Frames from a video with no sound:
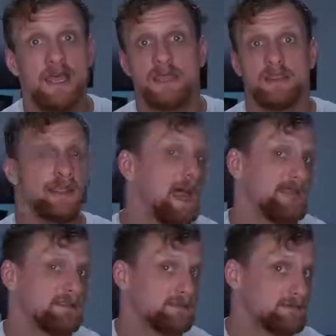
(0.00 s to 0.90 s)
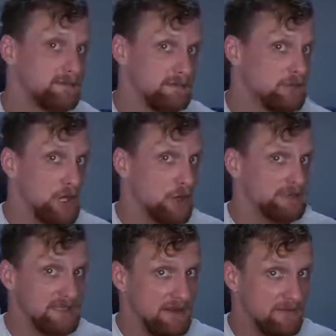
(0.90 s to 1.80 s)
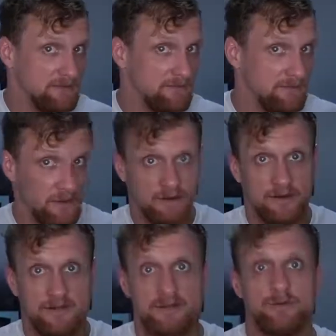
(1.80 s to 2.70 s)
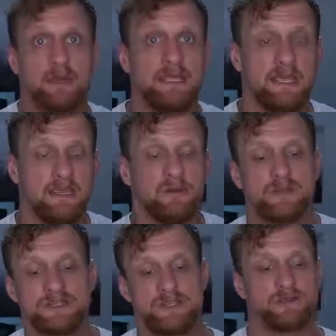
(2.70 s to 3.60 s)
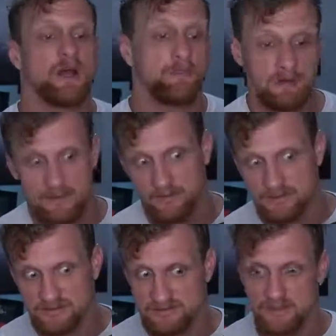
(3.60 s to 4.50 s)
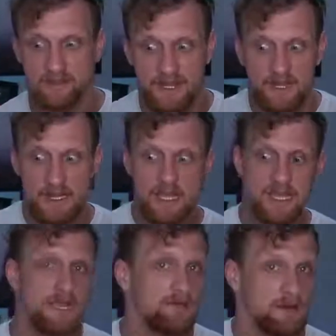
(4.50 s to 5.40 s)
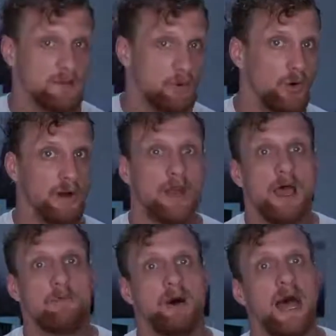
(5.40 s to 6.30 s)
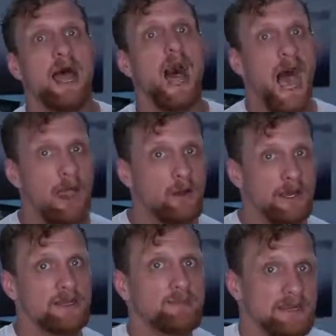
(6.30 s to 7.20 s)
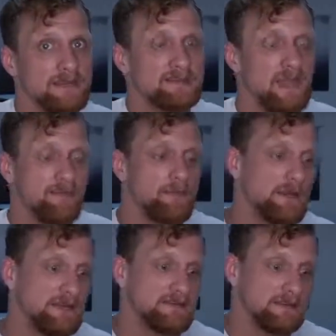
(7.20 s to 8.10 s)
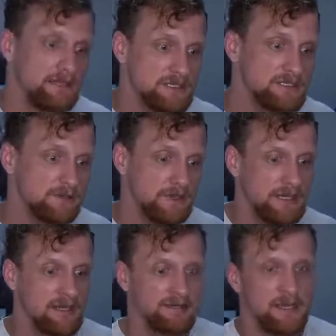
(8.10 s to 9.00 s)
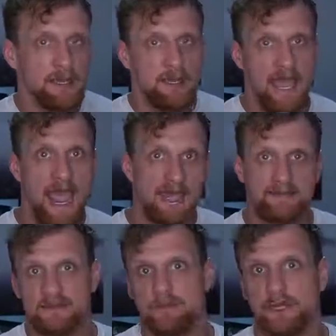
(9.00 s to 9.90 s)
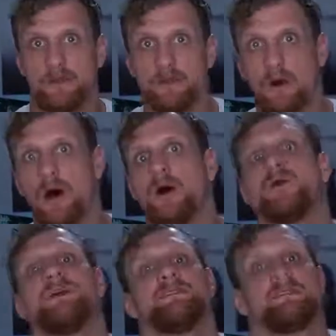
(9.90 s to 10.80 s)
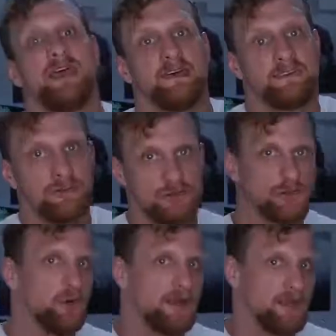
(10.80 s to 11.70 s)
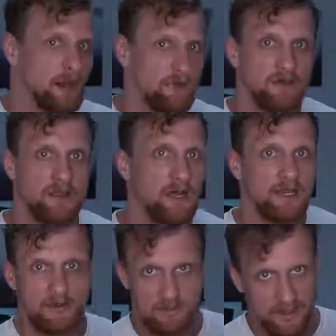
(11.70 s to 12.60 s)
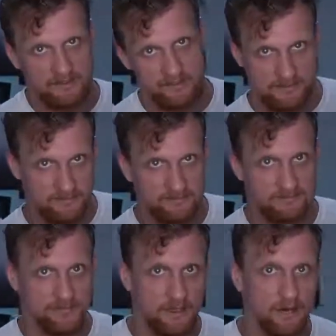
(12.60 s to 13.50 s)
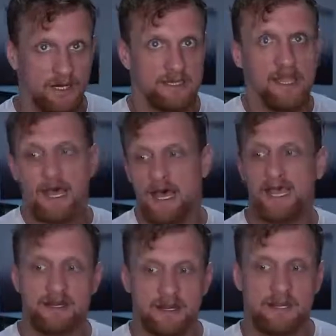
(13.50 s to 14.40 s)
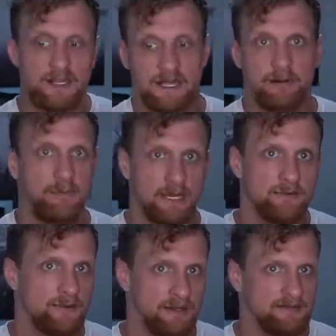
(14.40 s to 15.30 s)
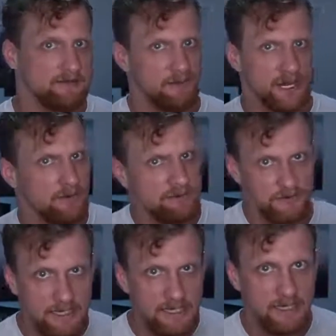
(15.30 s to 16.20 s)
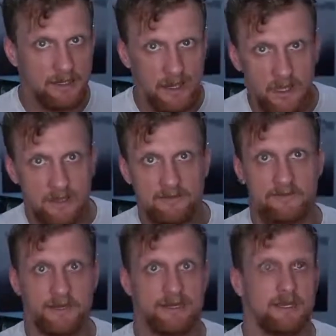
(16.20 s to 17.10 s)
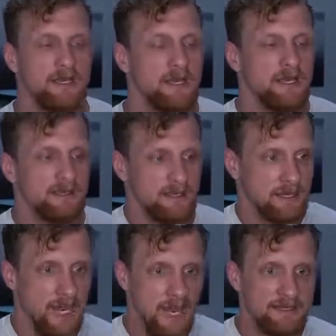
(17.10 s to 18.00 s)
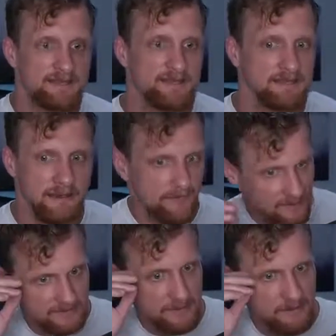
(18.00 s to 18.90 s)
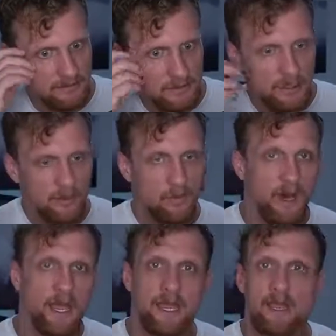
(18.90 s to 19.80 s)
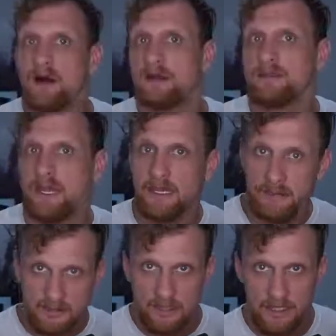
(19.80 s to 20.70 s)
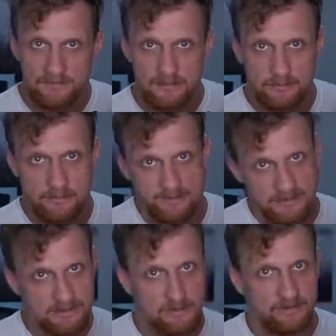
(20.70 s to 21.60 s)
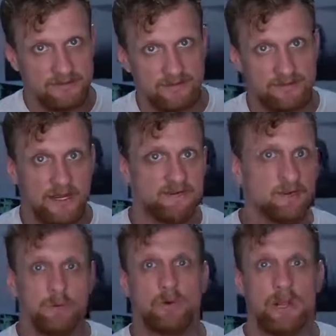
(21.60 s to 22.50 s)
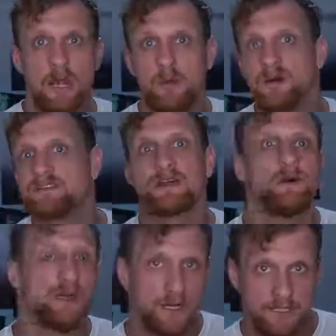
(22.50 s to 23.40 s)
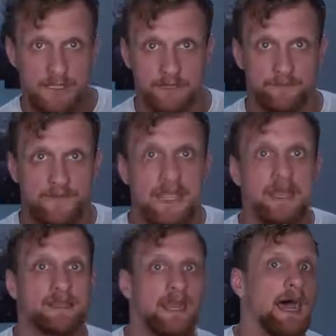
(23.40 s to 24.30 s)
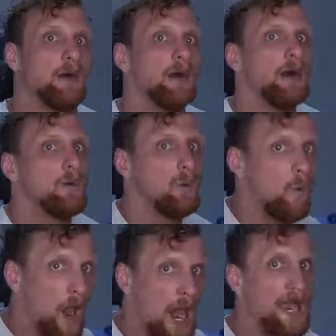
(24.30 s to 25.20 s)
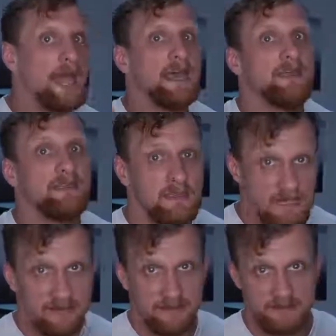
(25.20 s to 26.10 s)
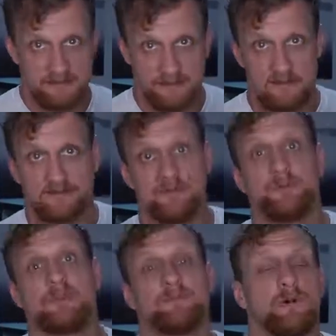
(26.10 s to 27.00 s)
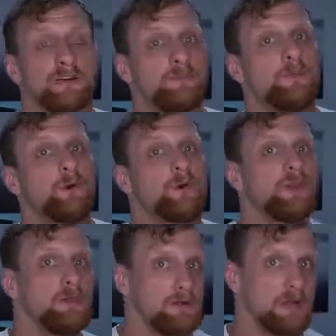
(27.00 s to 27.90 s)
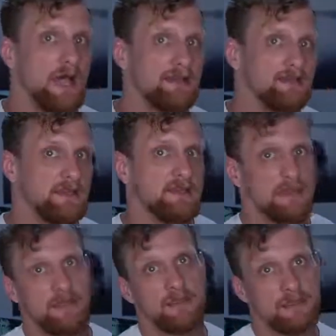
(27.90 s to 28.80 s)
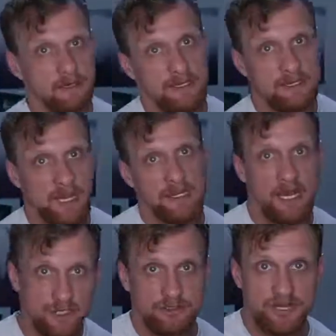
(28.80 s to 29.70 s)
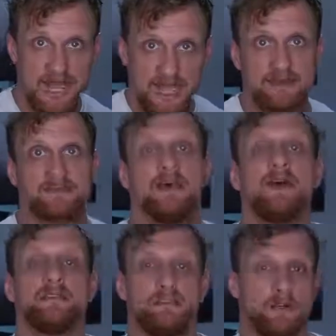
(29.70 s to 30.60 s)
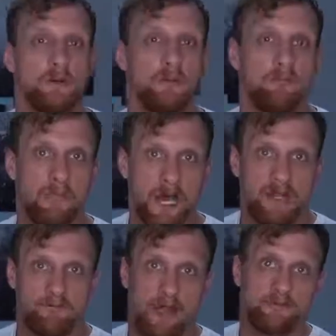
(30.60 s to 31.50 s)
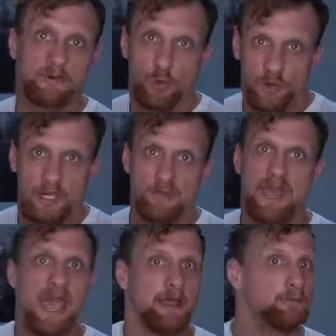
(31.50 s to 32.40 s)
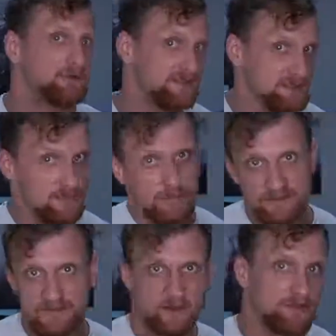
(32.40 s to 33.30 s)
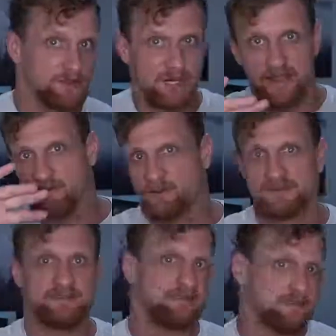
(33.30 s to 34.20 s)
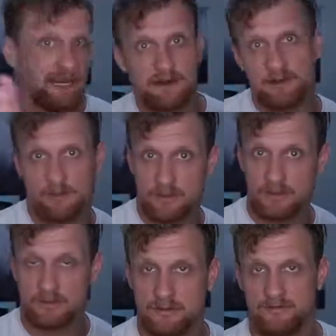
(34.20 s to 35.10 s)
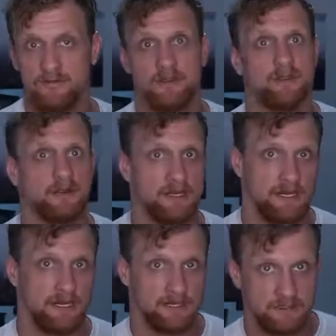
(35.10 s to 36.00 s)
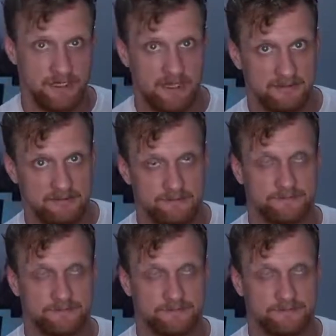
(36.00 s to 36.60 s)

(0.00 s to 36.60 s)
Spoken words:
That goes even further into tweaking, which can drop your temperatures and all that even more. But I wanted to bring this to everybody's attention because as somebody who always has enjoyed overclocking processors and so on, I had already kind of played with this. And when I was reading all of the guides and stuff, I was like, why aren't they utilizing Precision Boost Overdrive 2.0? What's going on here? Now, why I think this is because most people were utilizing the 3900X to mine Raptoreum, and Precision Boost Overdrive was terrible for the 3900X.